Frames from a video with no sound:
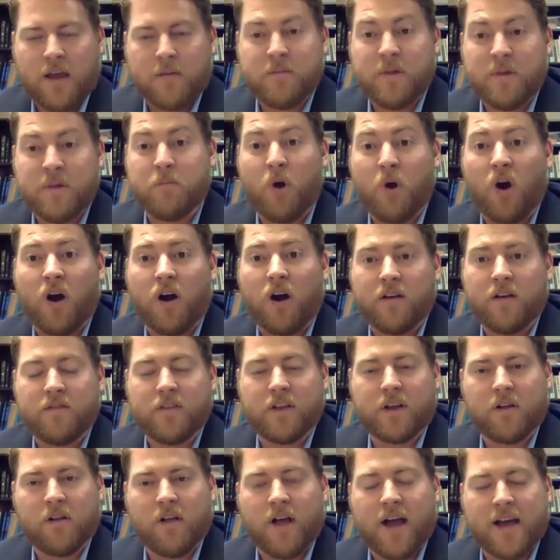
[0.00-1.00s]
be part of
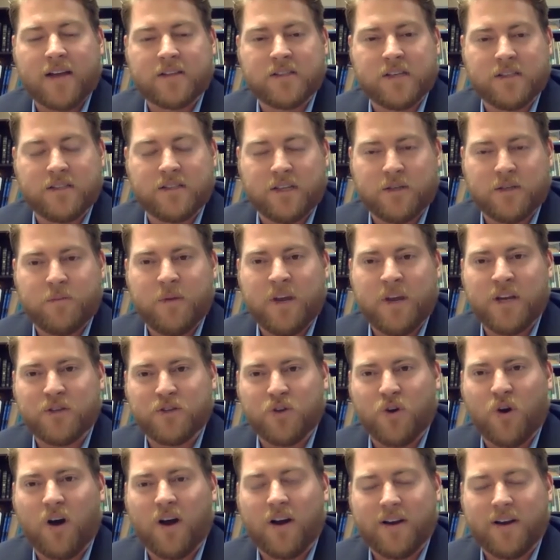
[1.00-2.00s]
the class as it's being
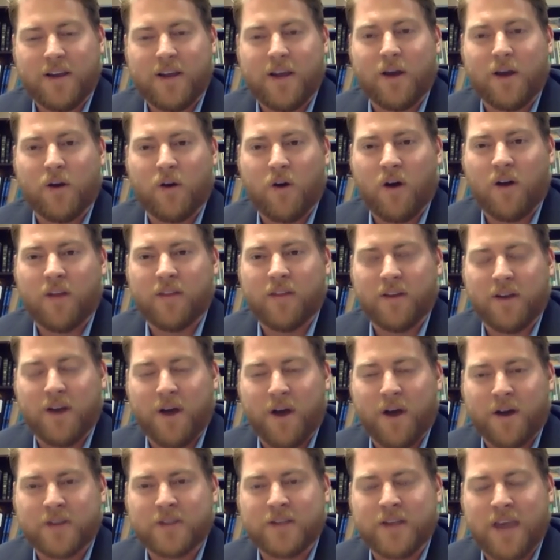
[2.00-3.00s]
taught here on the
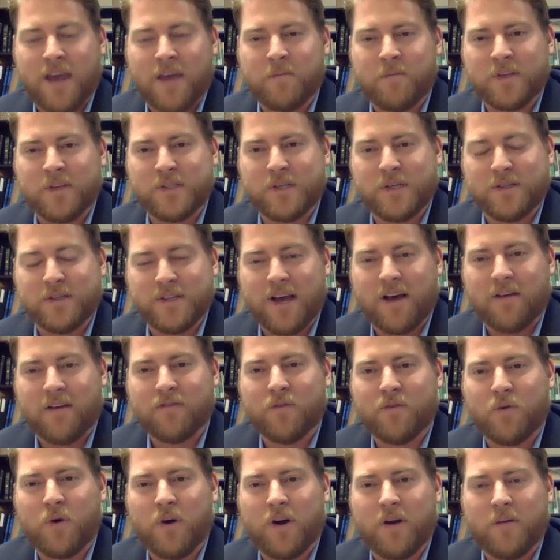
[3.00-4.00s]
Knox campus in South
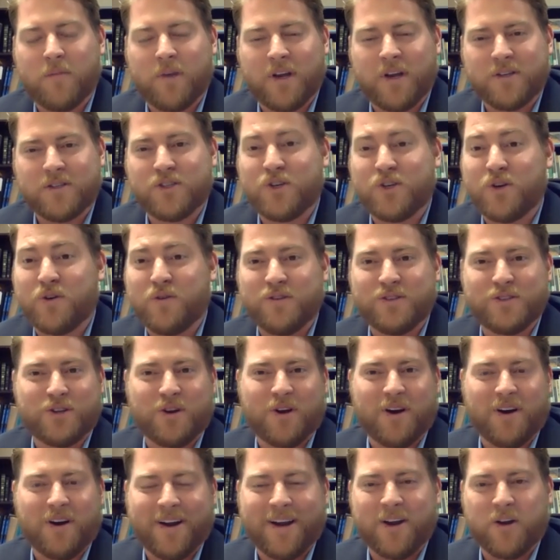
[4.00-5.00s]
Florida. But students
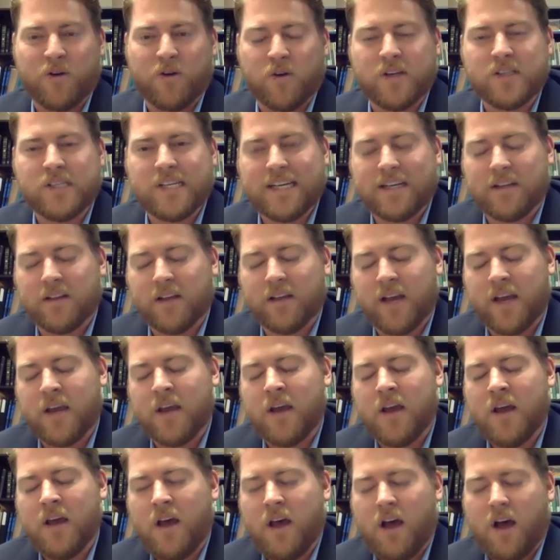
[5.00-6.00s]
are increasingly
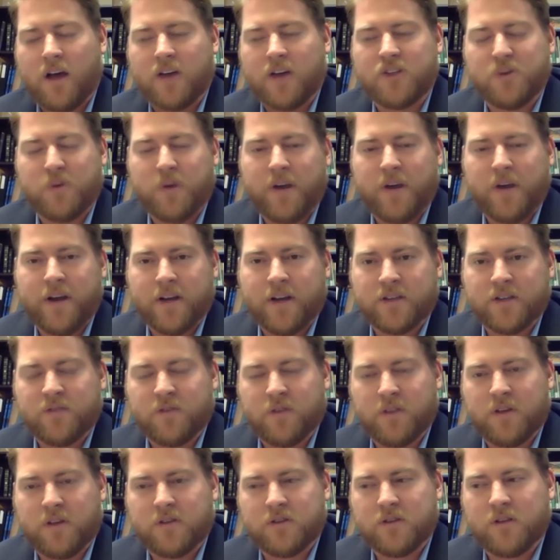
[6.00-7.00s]
joining us
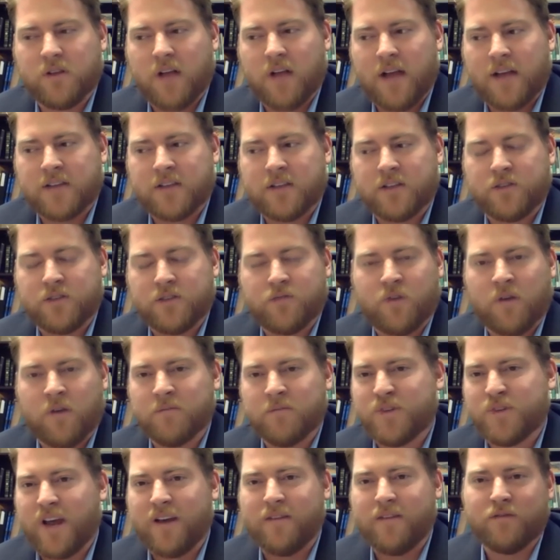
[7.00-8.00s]
for those classes
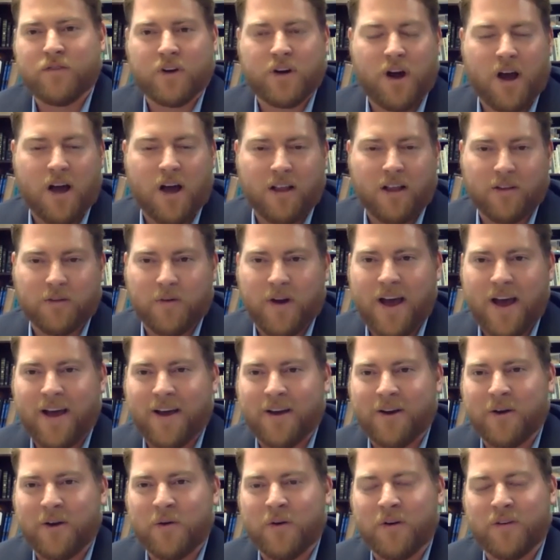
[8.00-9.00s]
from Denver,
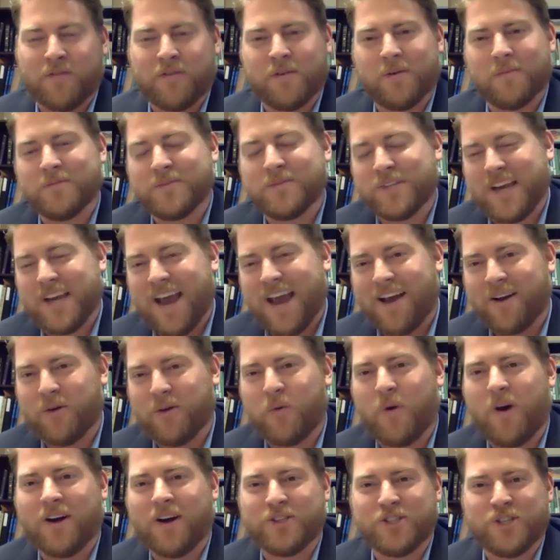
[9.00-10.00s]
Colorado, or from Seattle,
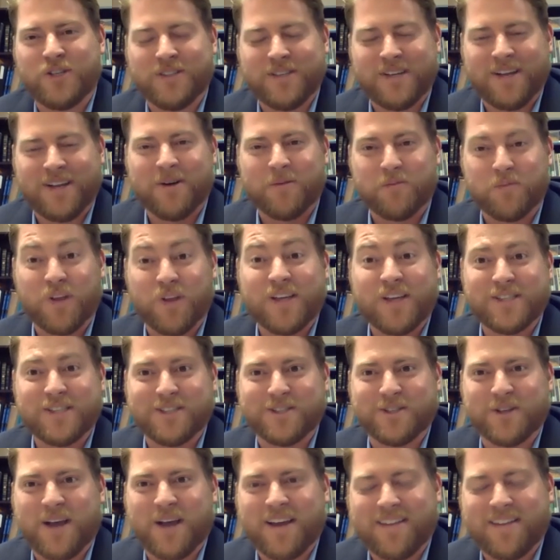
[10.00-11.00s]
Washington, and
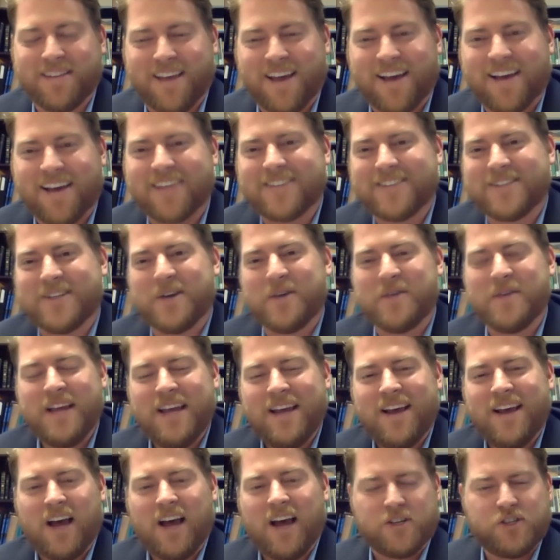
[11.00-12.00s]
places like that. So
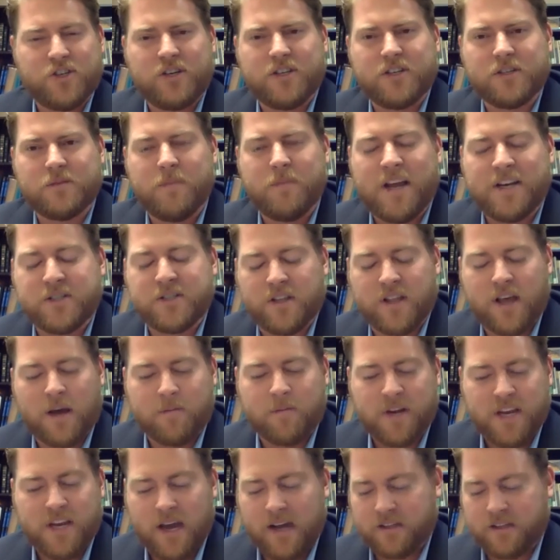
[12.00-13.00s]
I should just mention
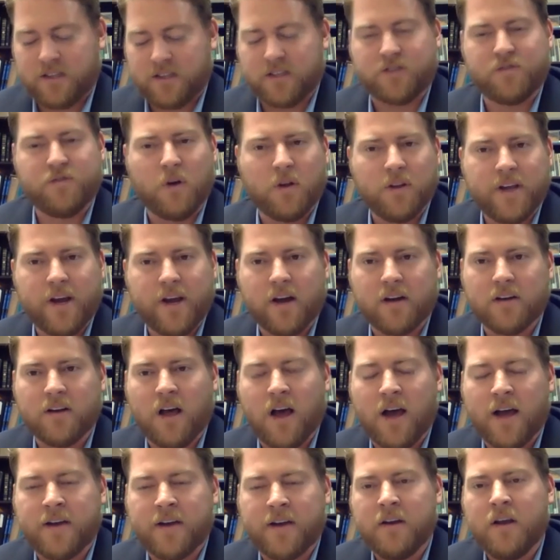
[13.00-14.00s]
that. But yes, it's fully
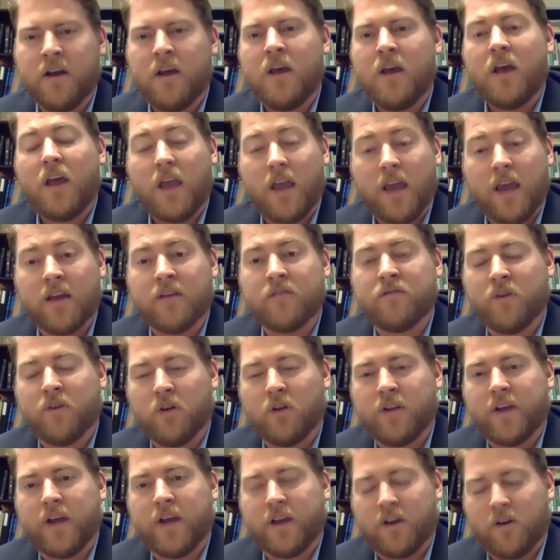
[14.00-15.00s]
online and
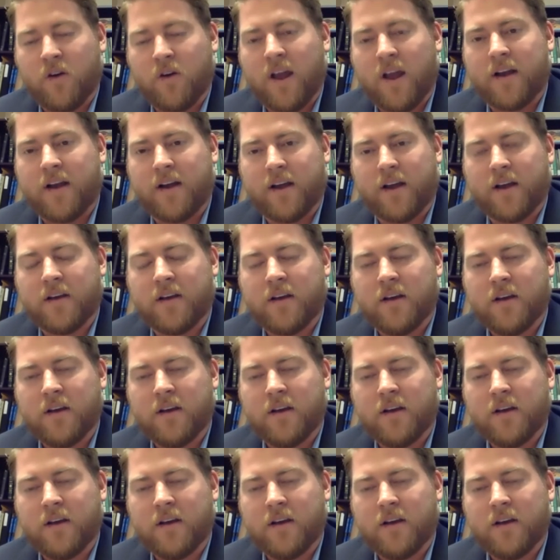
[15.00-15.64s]
fully accredited.